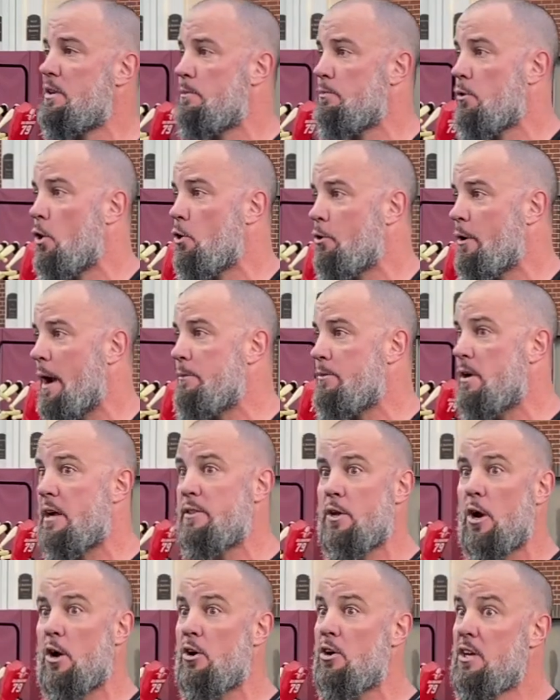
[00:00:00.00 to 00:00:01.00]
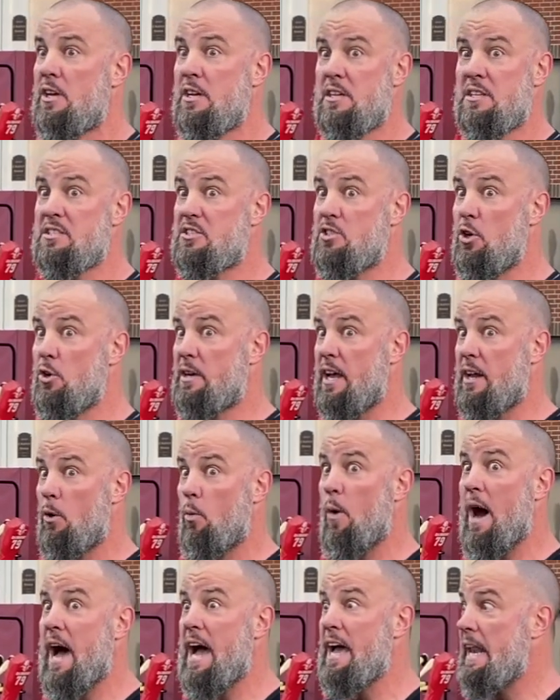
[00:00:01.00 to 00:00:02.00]
the program, they're out there still kind
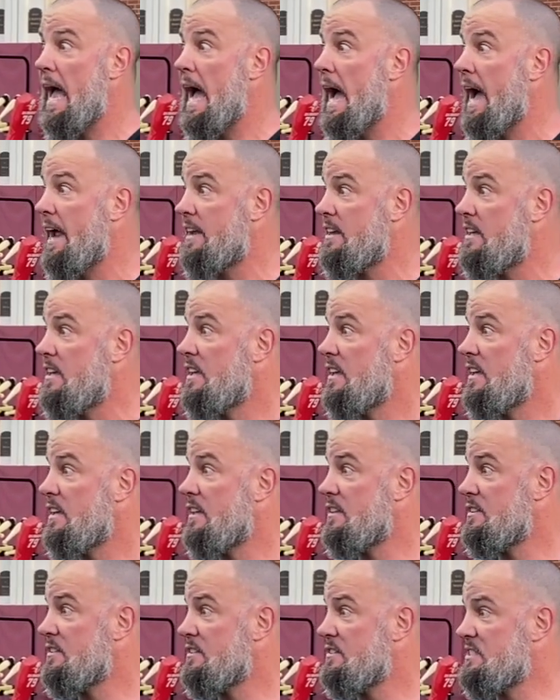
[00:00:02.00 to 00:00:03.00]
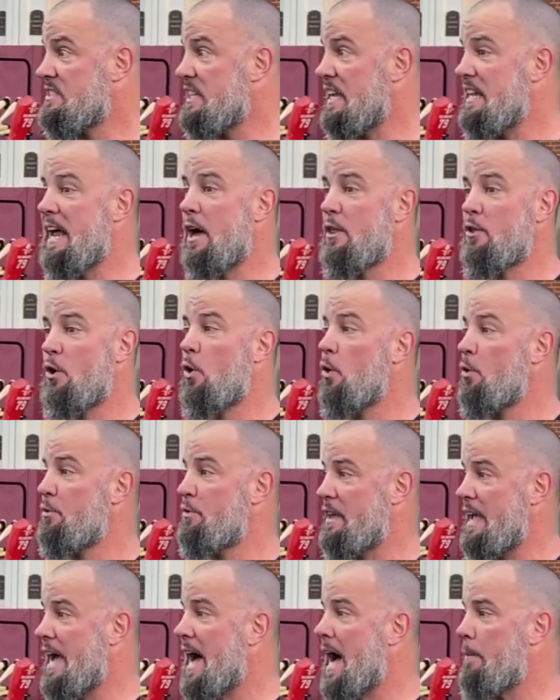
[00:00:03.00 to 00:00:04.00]
of wide eyed, seeing how the whole
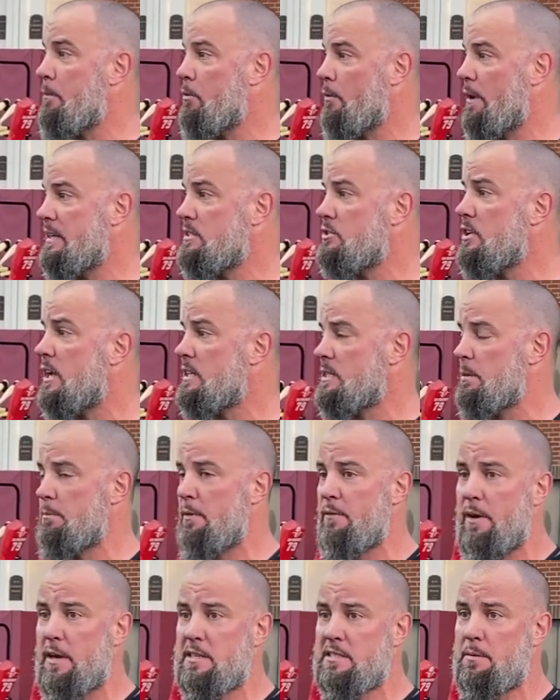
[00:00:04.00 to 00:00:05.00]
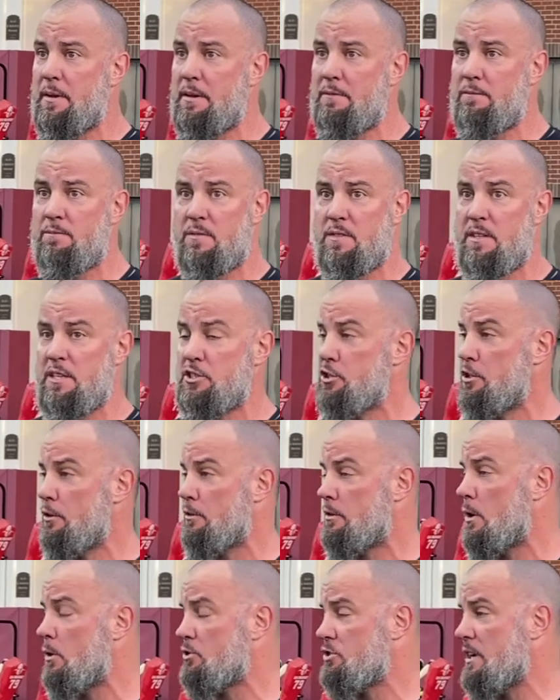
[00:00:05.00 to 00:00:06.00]
thing operates. You got some of us, I mean, this
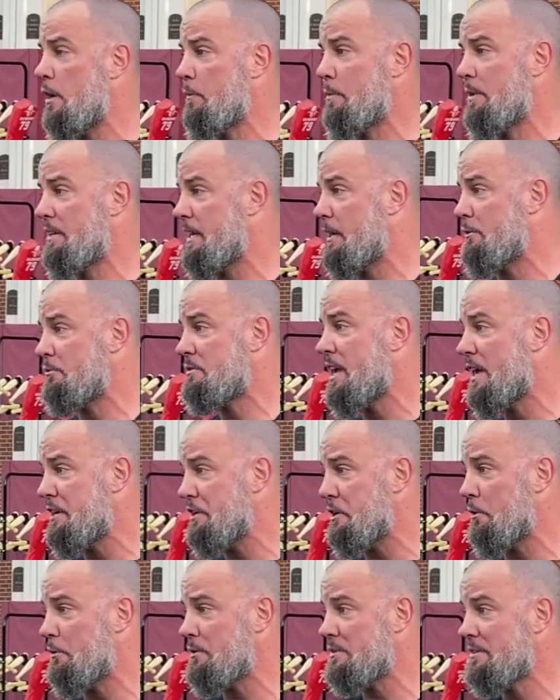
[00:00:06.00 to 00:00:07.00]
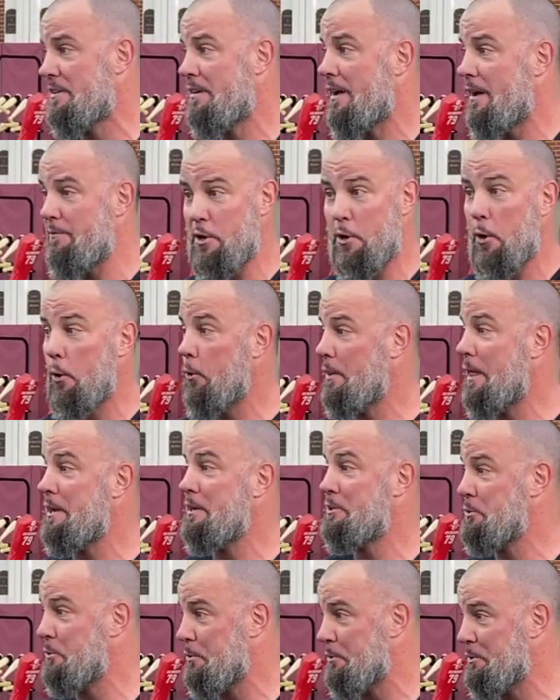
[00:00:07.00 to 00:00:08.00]
year, coaching, I've been together 10 years done a whole lot
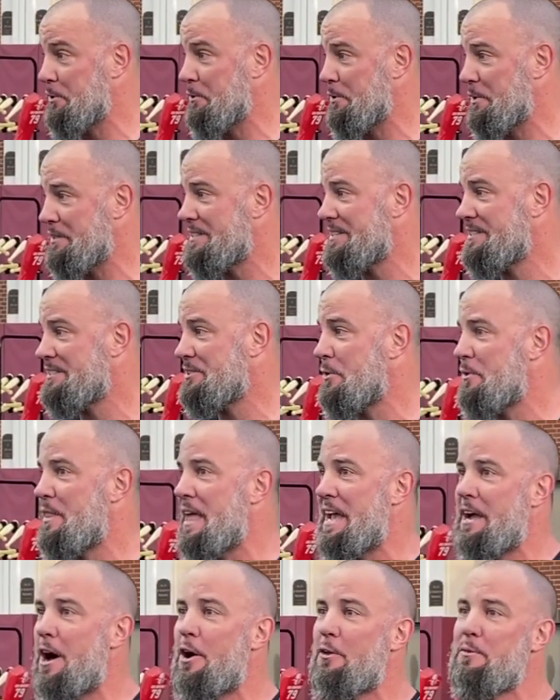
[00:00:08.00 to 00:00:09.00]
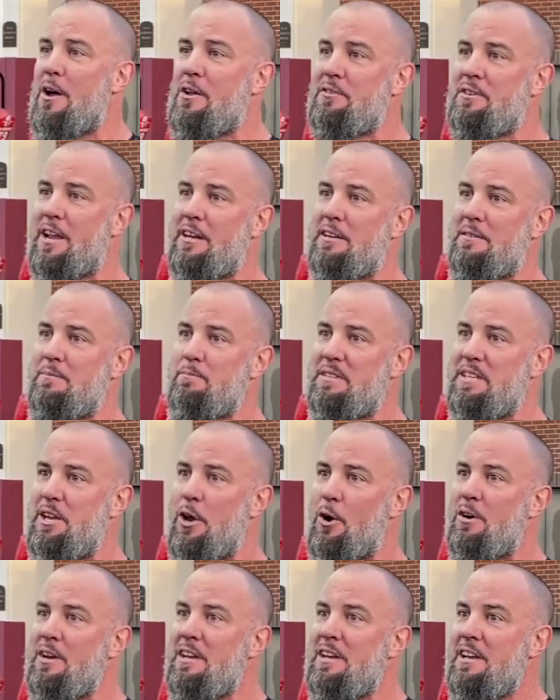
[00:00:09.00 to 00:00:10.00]
of tour duties. So like I'll, I'll try to, you
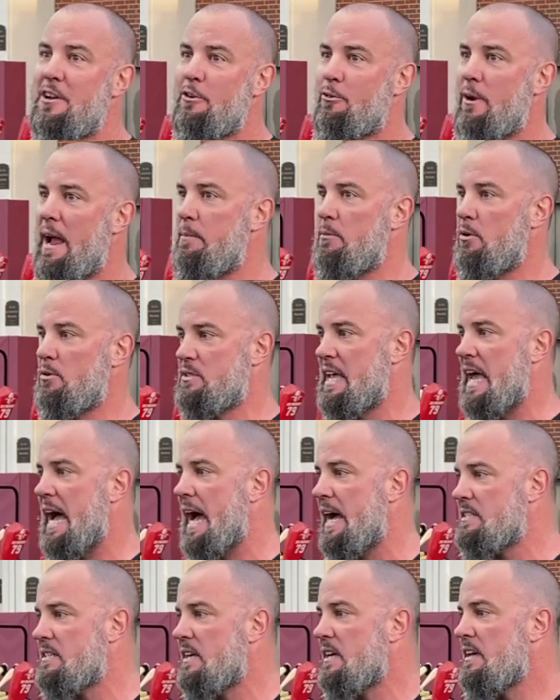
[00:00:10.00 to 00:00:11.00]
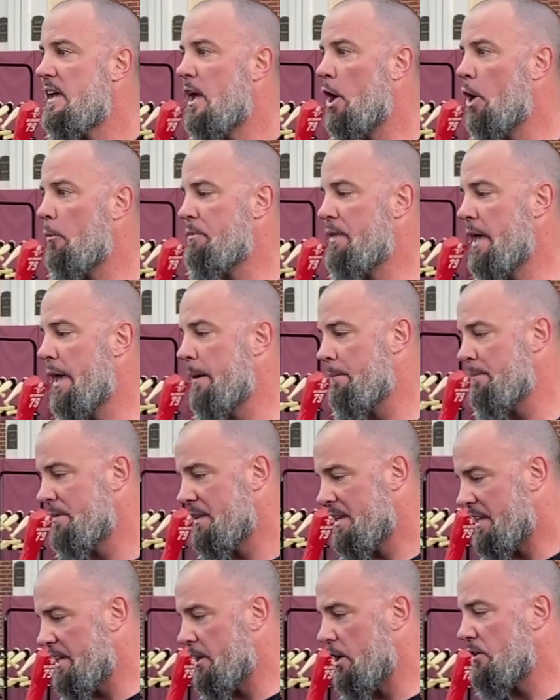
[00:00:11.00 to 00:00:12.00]
know, grab those guys, help them
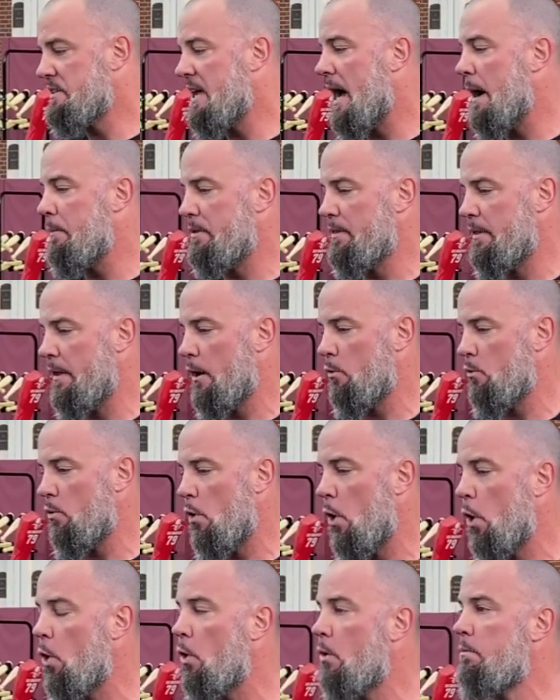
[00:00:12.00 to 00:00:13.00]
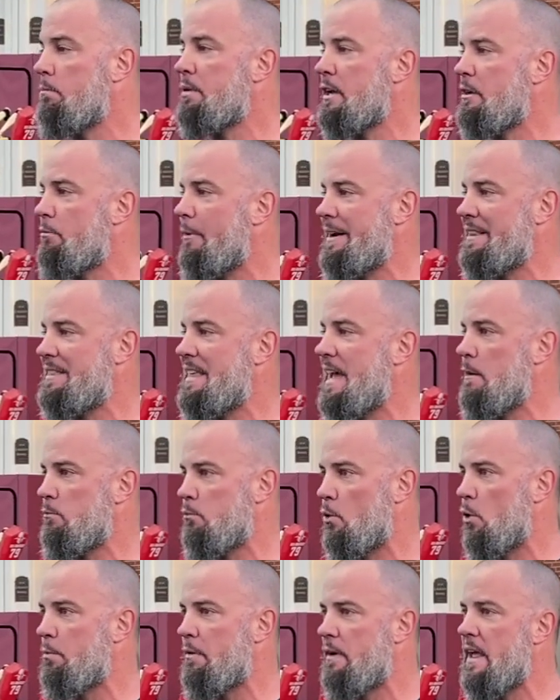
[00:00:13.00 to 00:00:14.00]
get on top of their role, be great at that
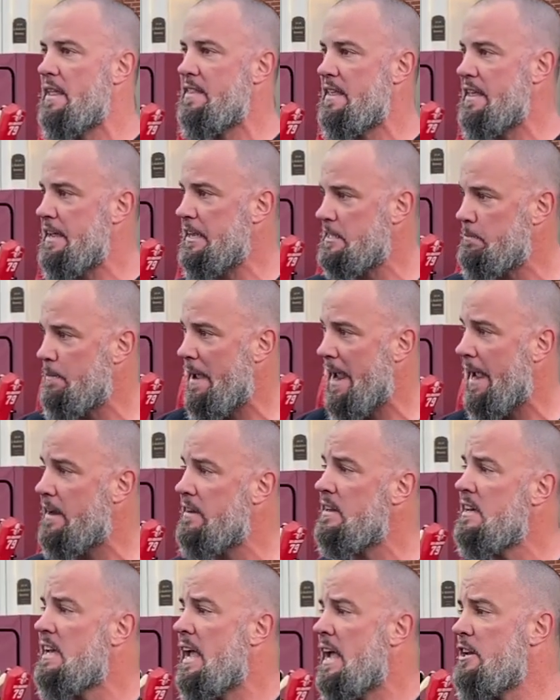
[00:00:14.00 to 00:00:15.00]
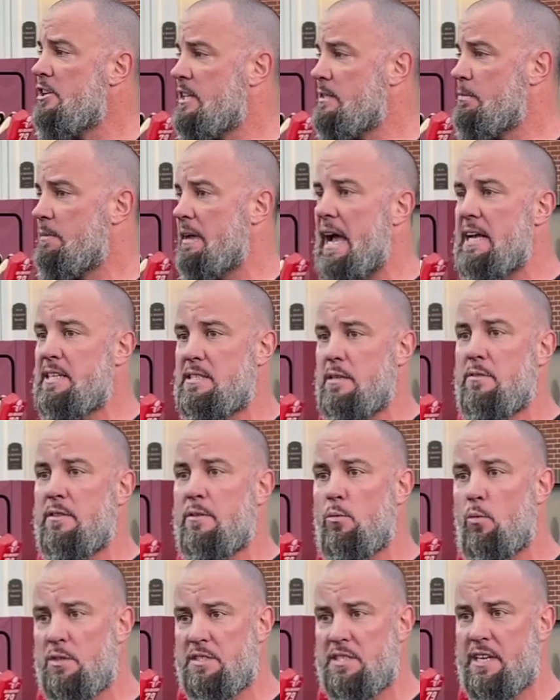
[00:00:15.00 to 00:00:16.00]
role, and then expand. You got some guys
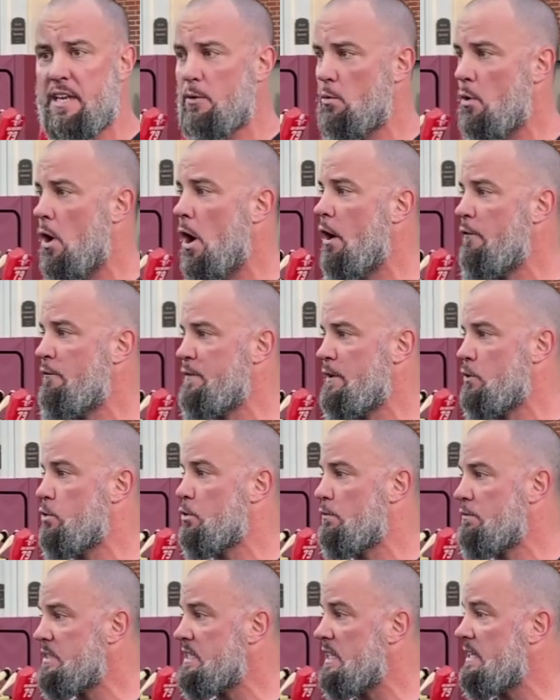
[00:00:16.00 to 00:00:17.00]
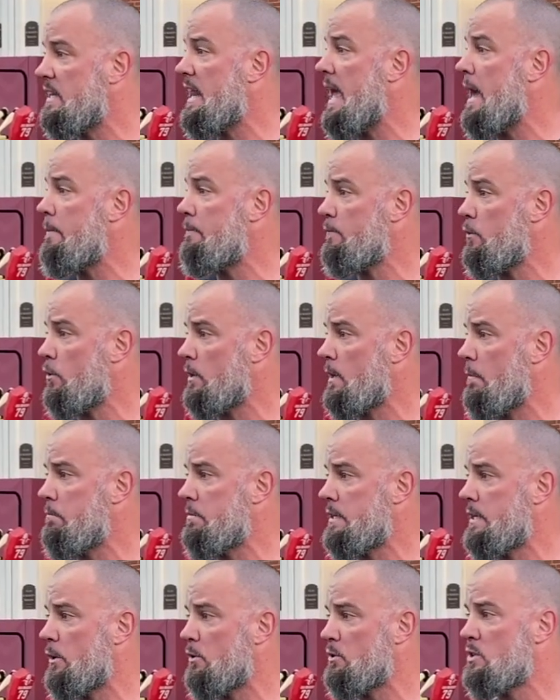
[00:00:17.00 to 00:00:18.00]
that once again are were off field. We've seen it happen for a
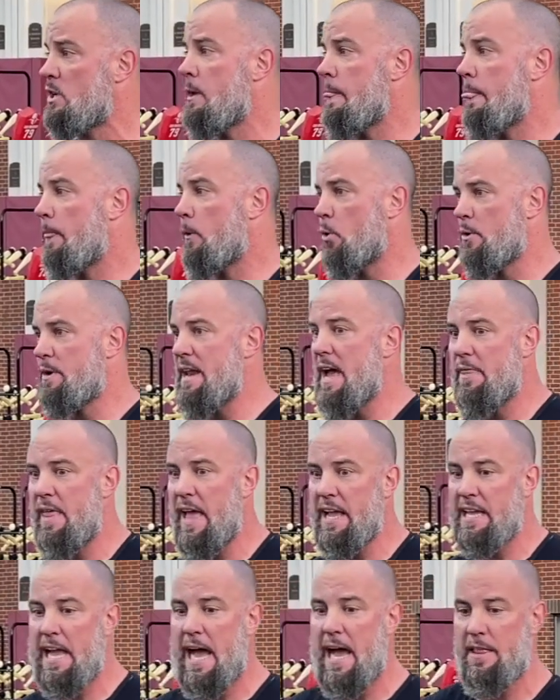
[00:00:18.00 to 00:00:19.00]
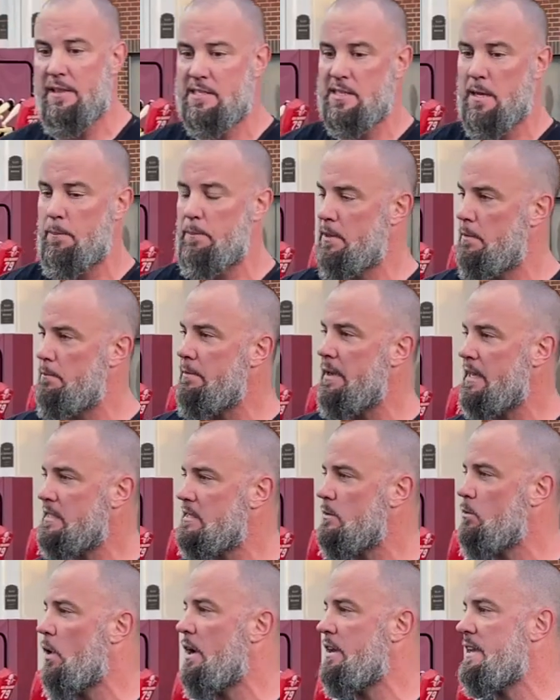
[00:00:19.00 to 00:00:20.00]
couple years who are now that guy that's up in the mix
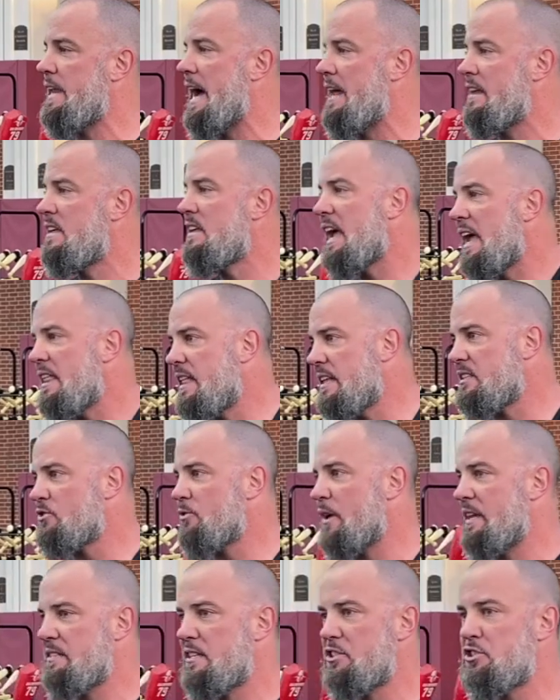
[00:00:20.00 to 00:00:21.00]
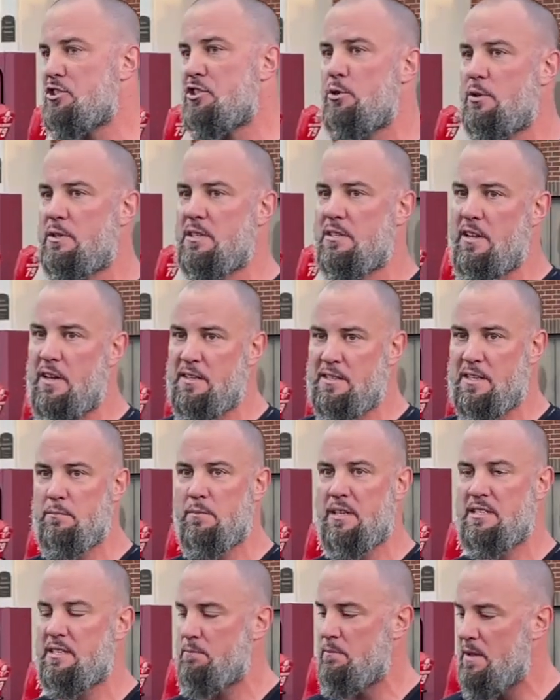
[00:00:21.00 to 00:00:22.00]
and whatnot. And that's a transition too because it does it.
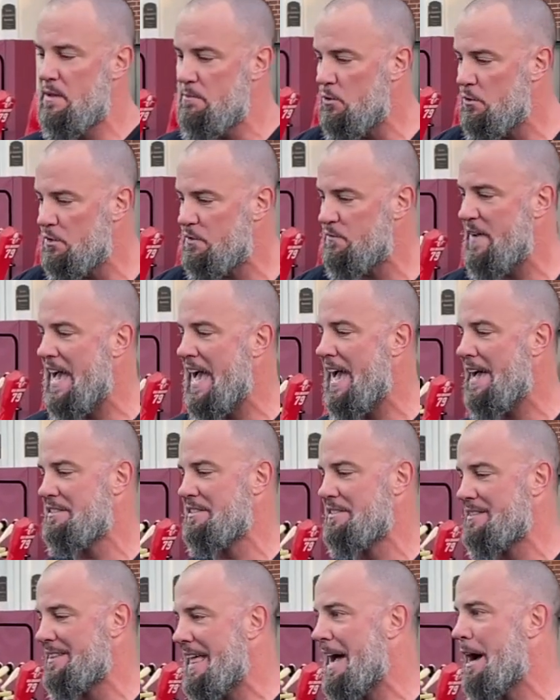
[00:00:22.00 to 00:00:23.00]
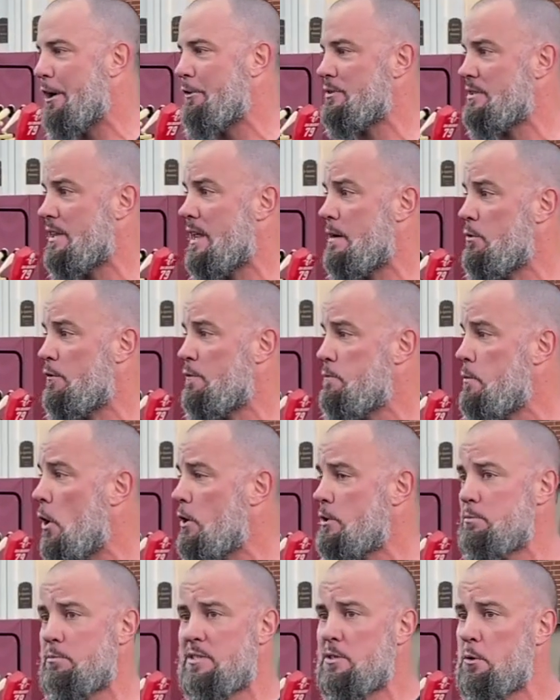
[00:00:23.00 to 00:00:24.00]
It's, it moves fast, it's loud, there's a lot of moving
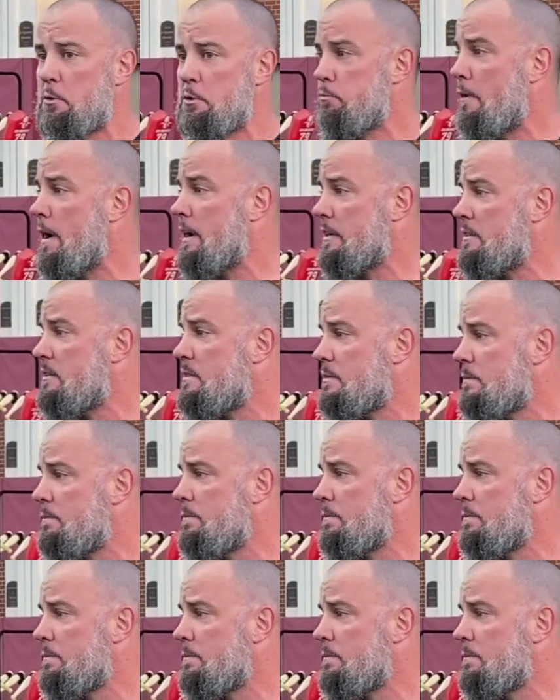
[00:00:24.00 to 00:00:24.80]
parts, It's so is practice.